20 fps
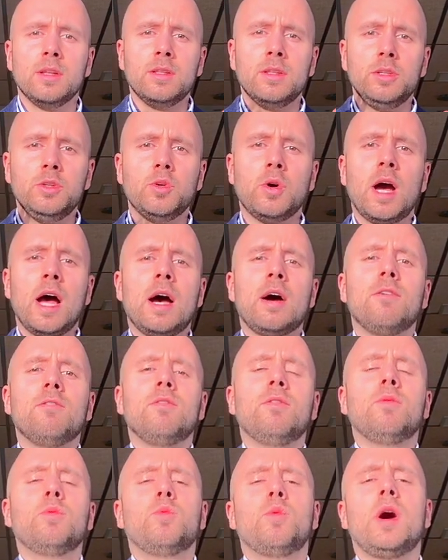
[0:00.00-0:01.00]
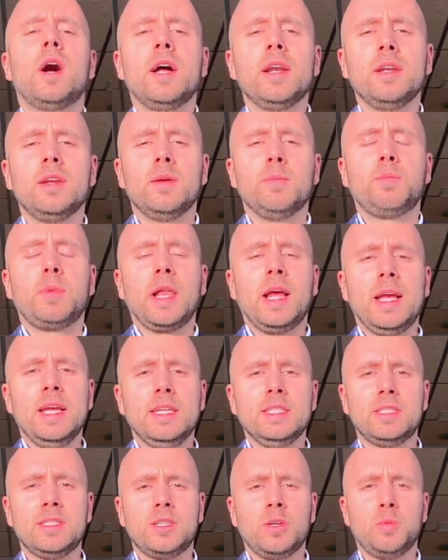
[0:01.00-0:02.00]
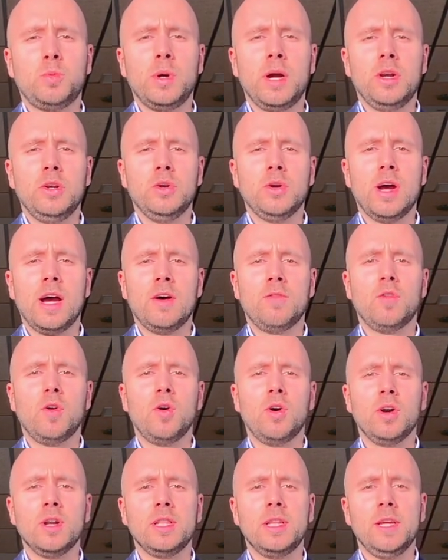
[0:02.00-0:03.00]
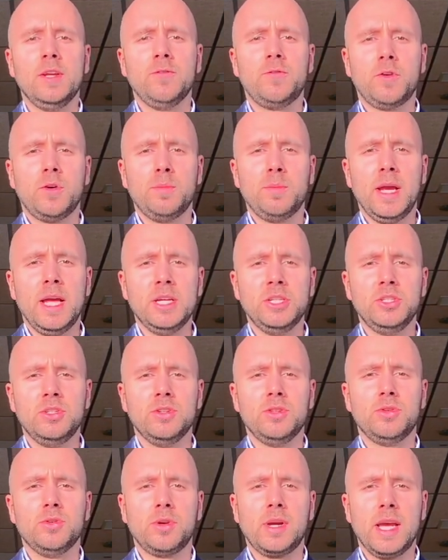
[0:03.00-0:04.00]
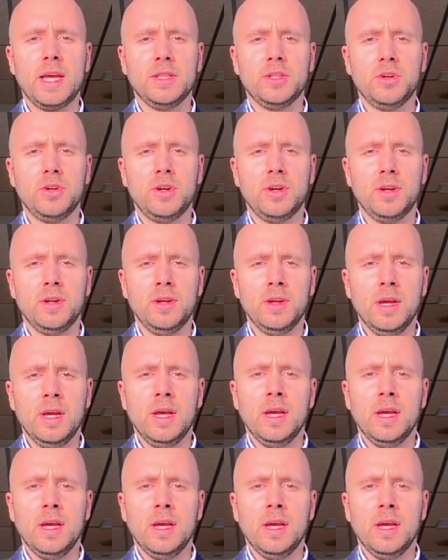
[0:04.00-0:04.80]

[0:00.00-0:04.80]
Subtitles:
You have one place where you have all the information together,